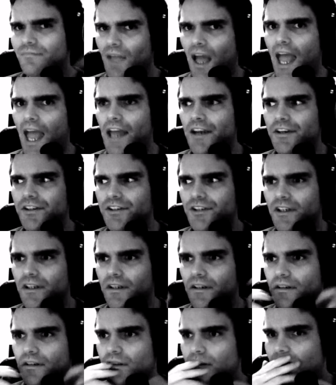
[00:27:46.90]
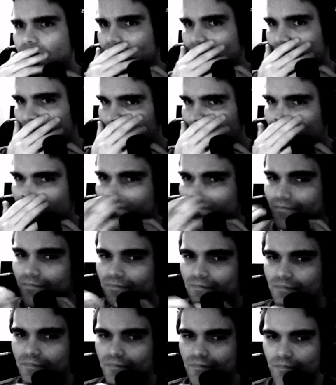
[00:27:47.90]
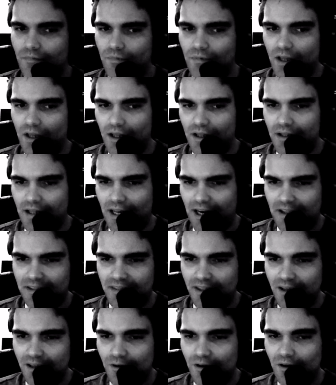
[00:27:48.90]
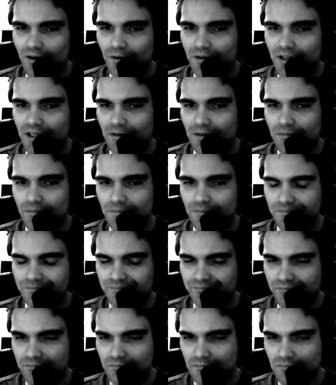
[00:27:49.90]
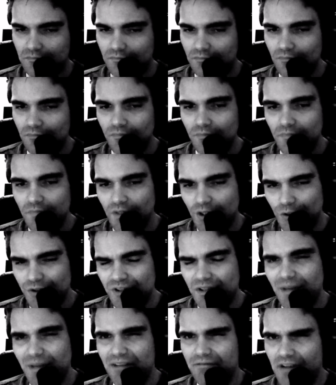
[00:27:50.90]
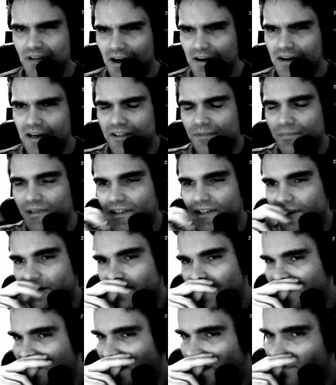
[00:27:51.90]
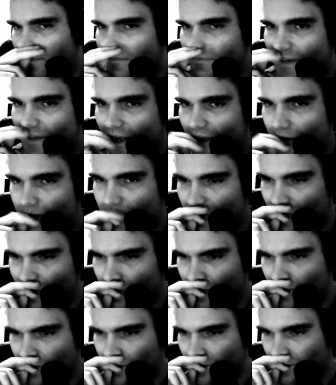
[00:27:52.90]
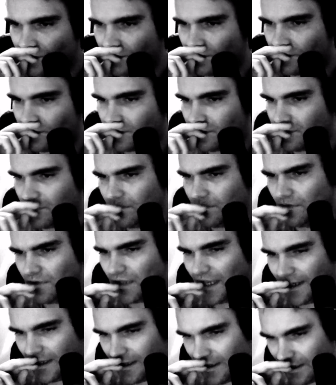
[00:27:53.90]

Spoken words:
engine that I think you could only use to make very specific type of games, like